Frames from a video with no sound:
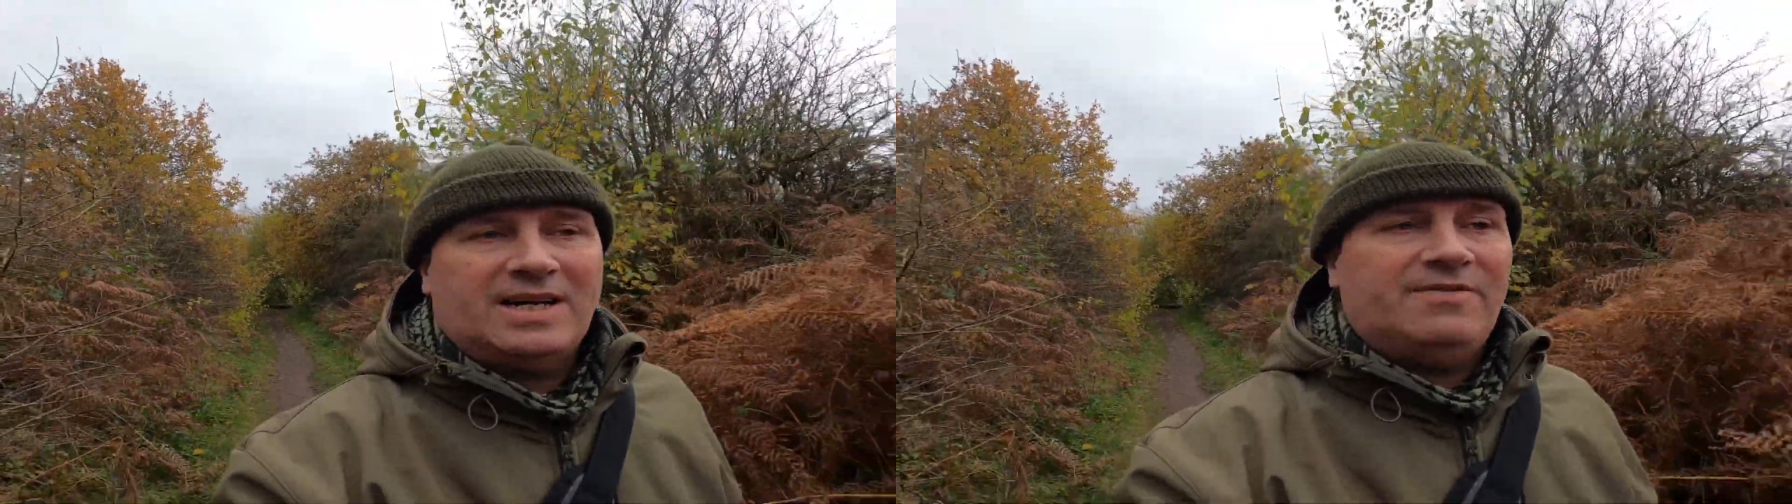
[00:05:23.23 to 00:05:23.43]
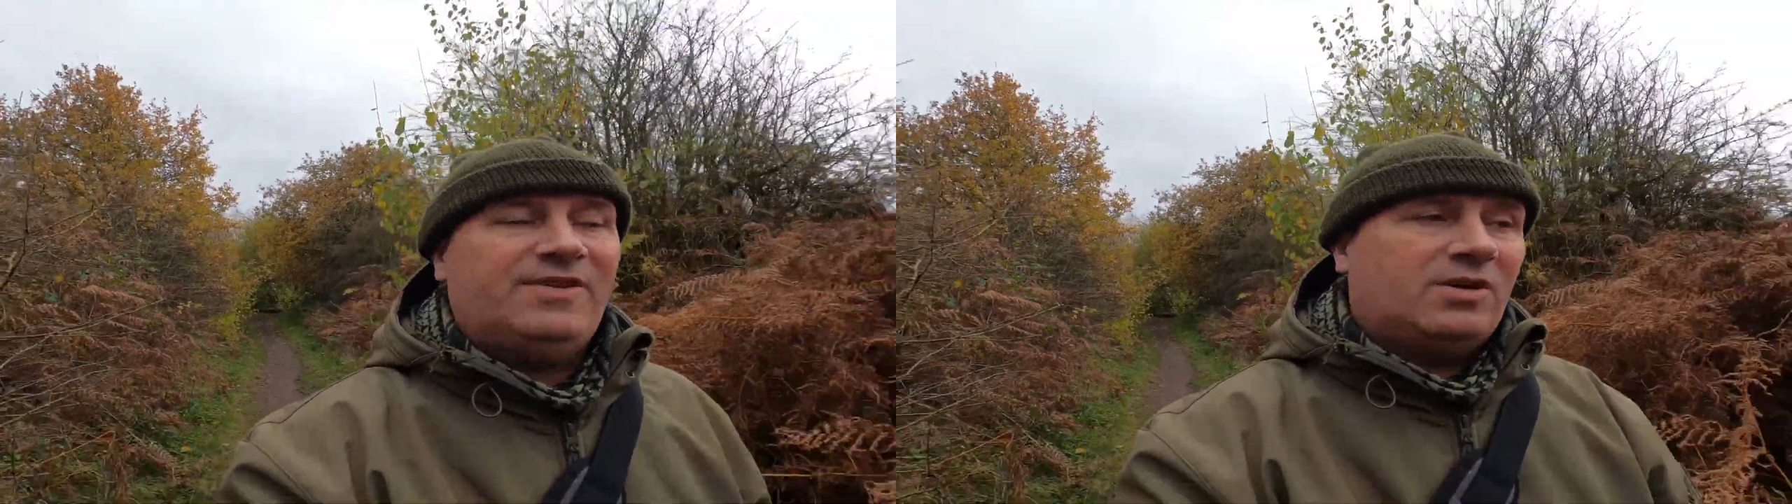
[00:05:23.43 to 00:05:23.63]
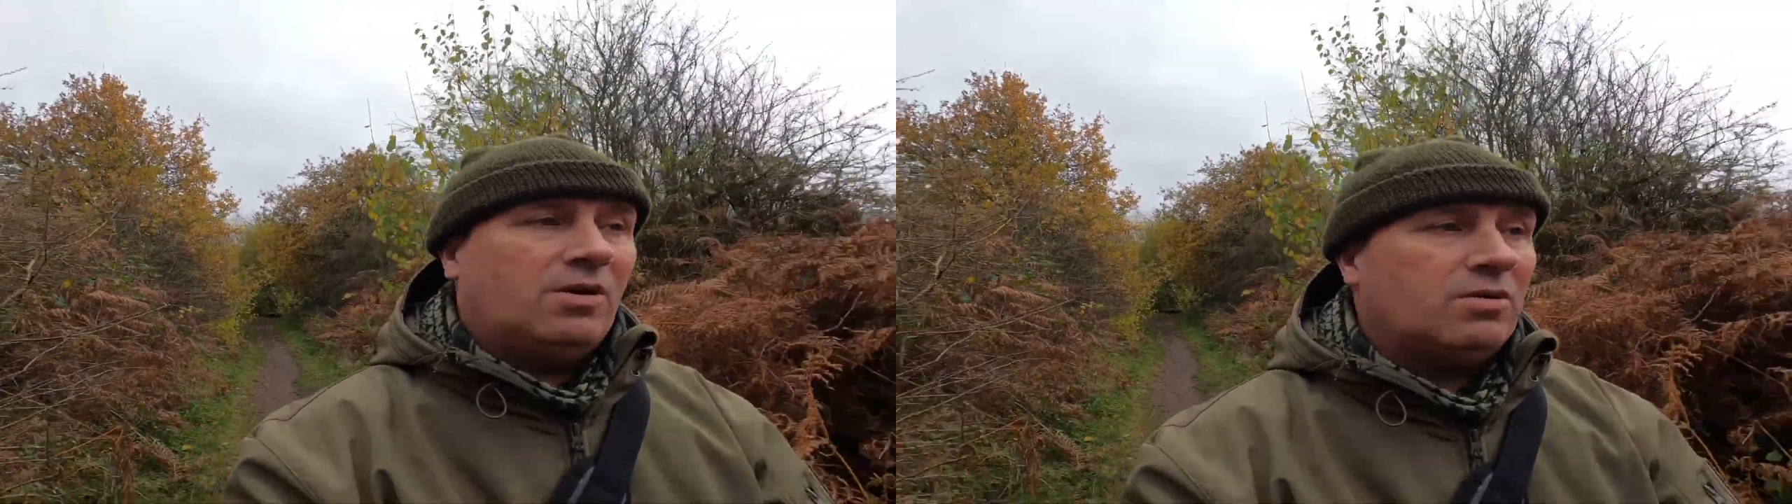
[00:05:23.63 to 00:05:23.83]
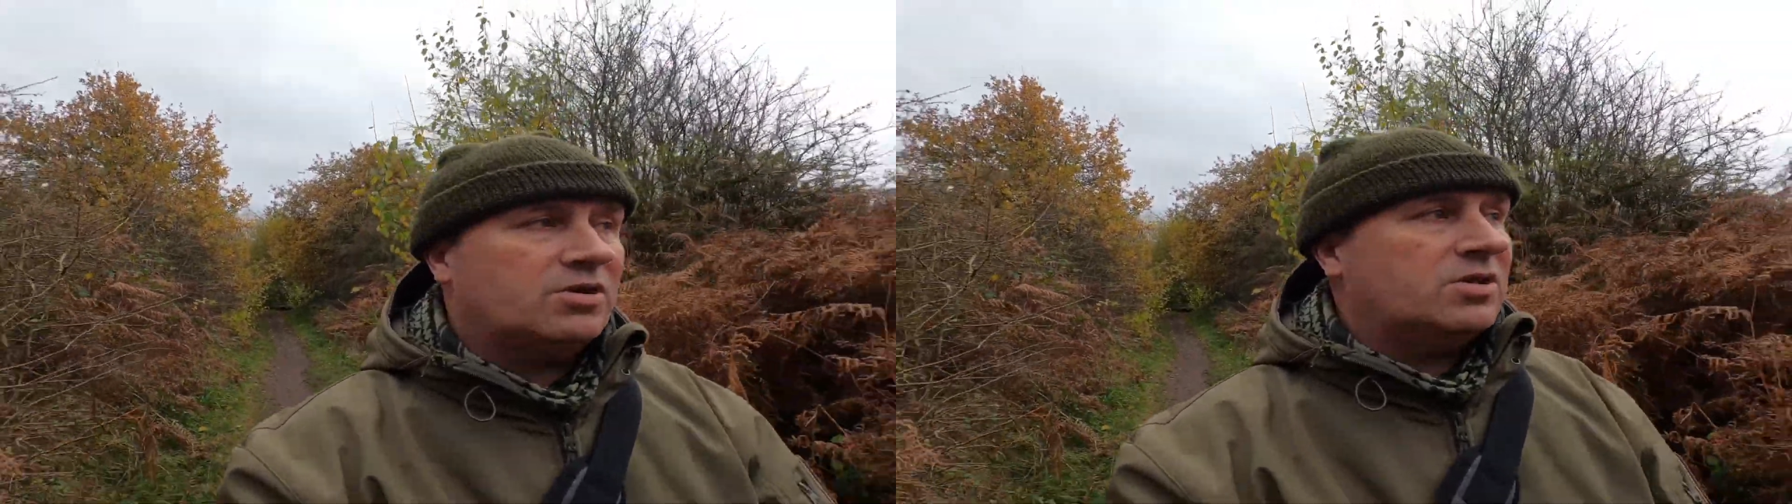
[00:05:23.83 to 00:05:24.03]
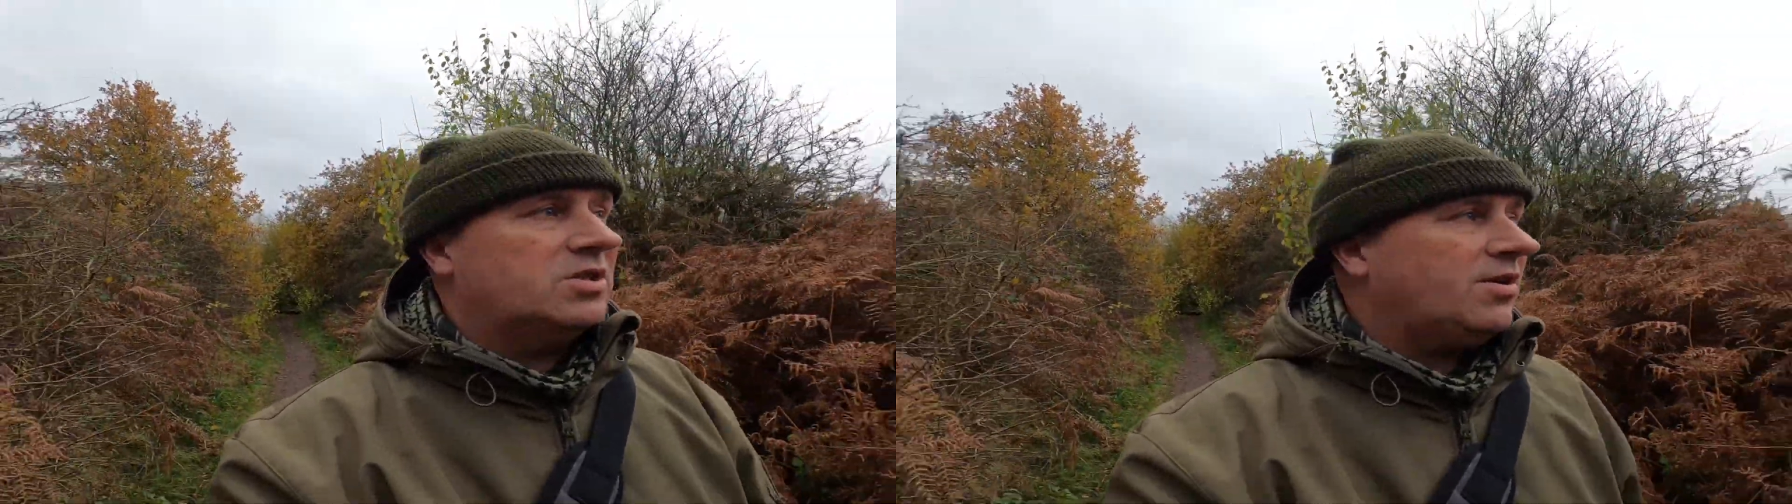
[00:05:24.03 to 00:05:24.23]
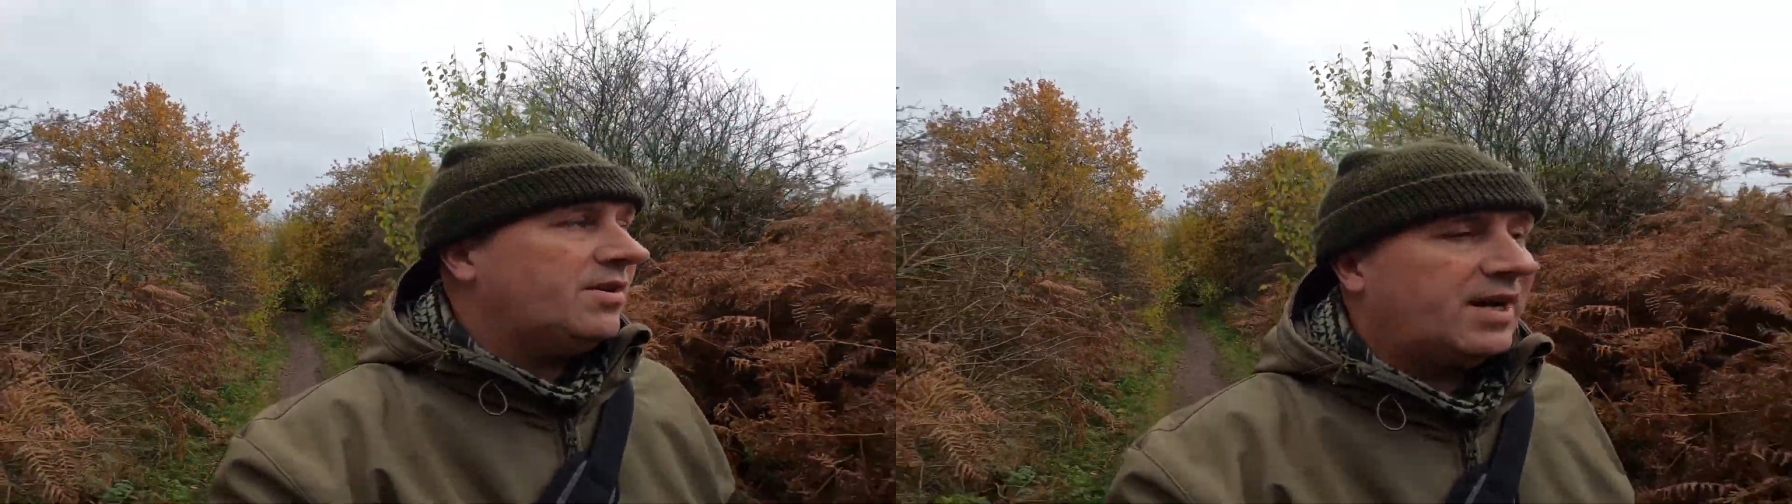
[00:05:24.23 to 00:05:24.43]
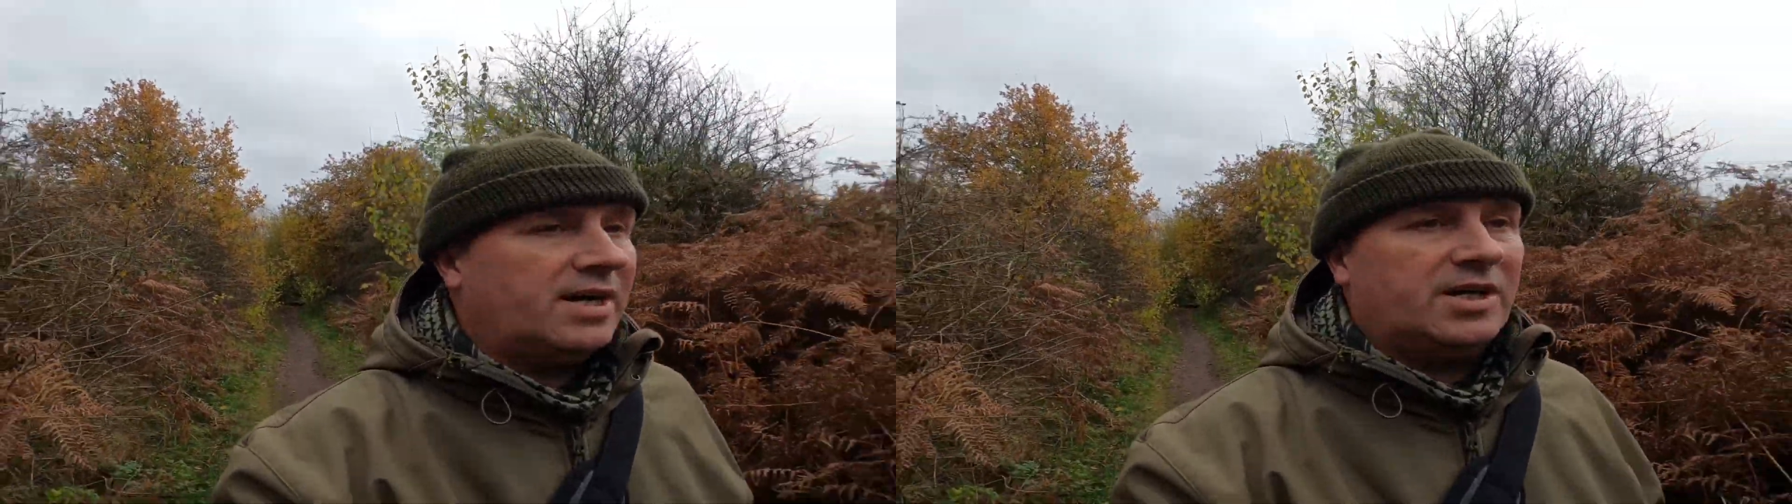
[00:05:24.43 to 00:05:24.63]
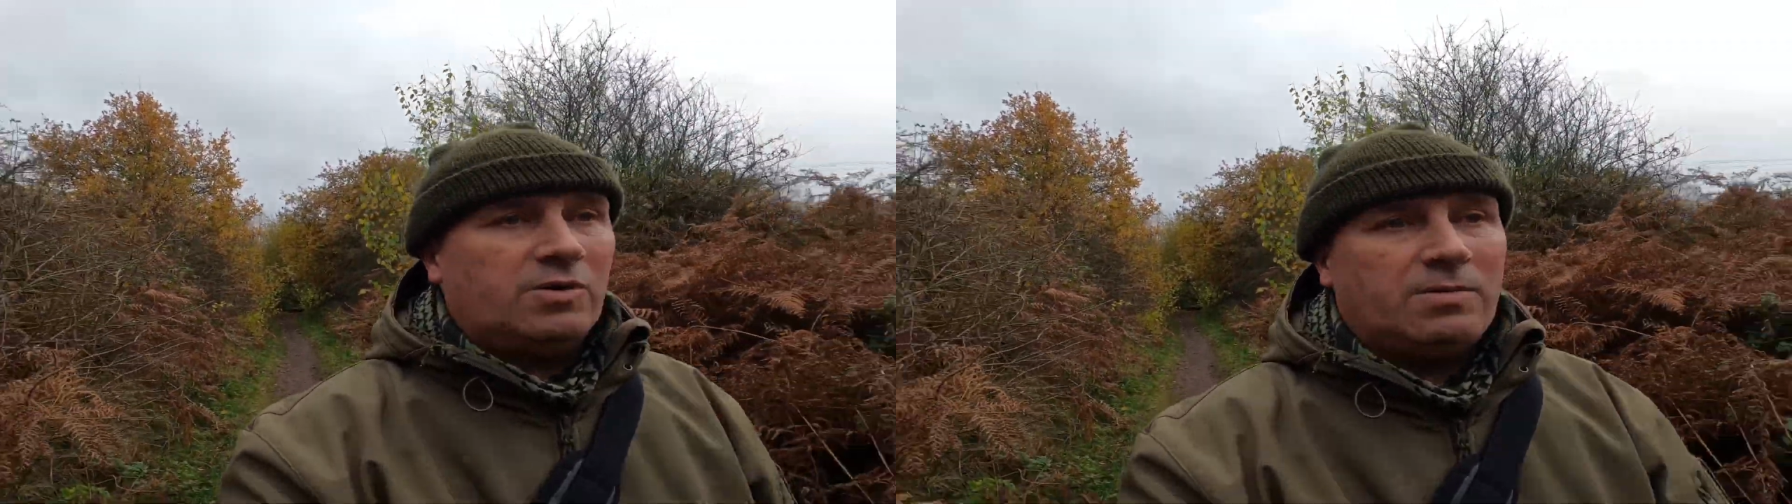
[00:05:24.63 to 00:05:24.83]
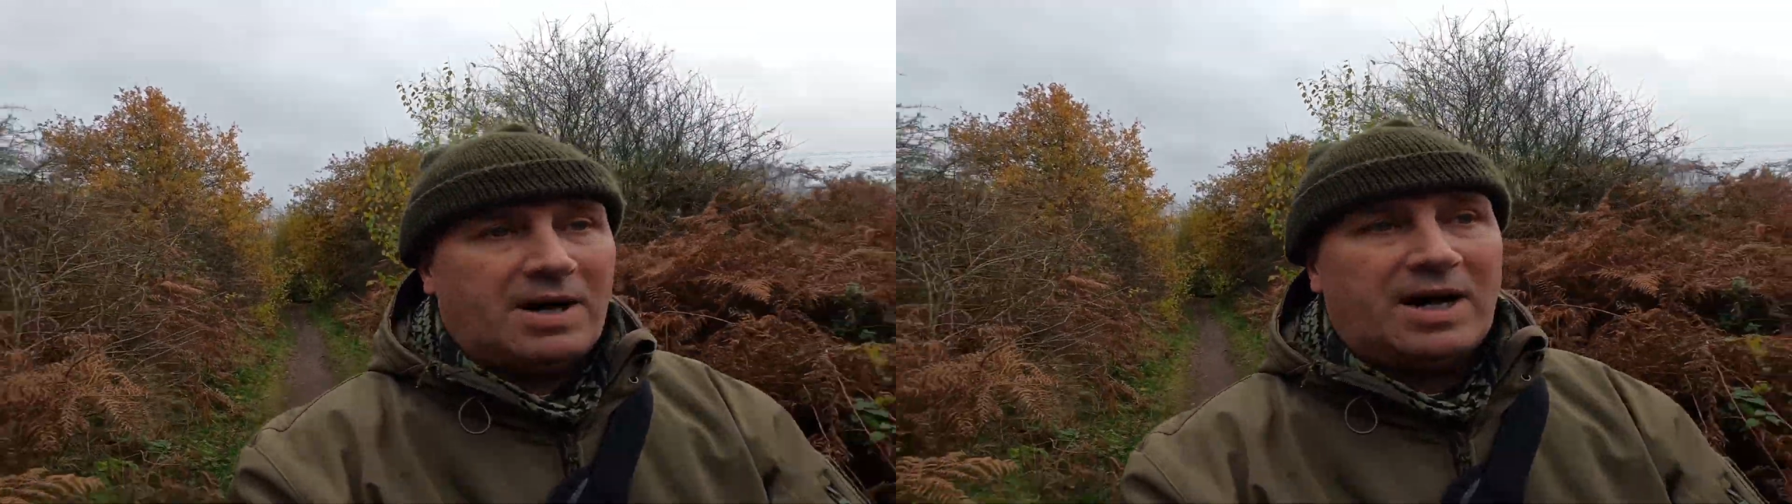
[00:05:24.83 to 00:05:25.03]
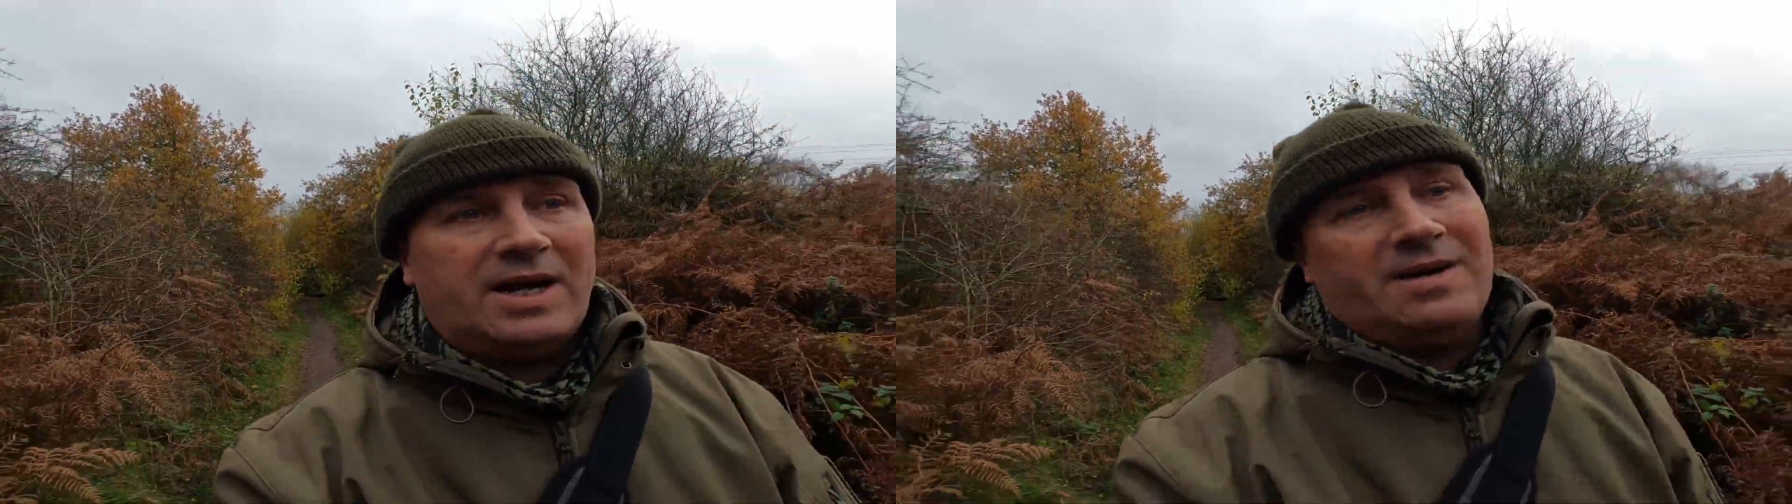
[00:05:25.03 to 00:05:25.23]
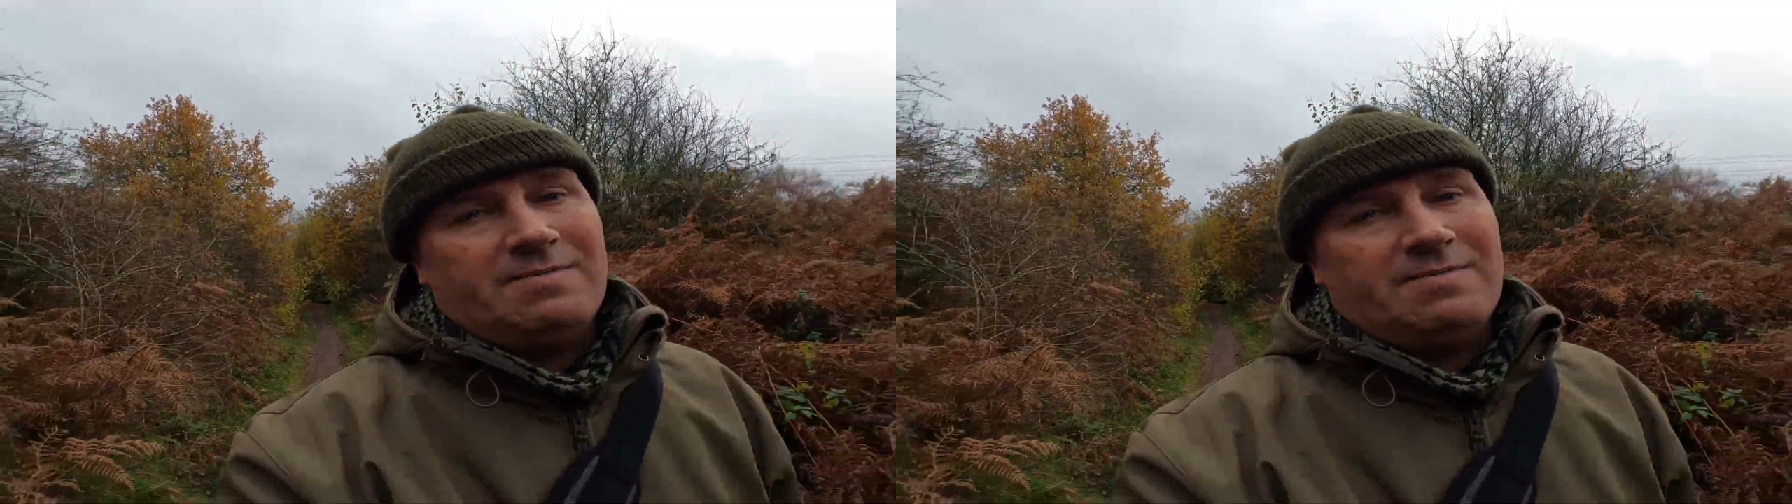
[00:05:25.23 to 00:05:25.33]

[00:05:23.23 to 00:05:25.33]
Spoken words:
If it goes, there's nothing I can do about it,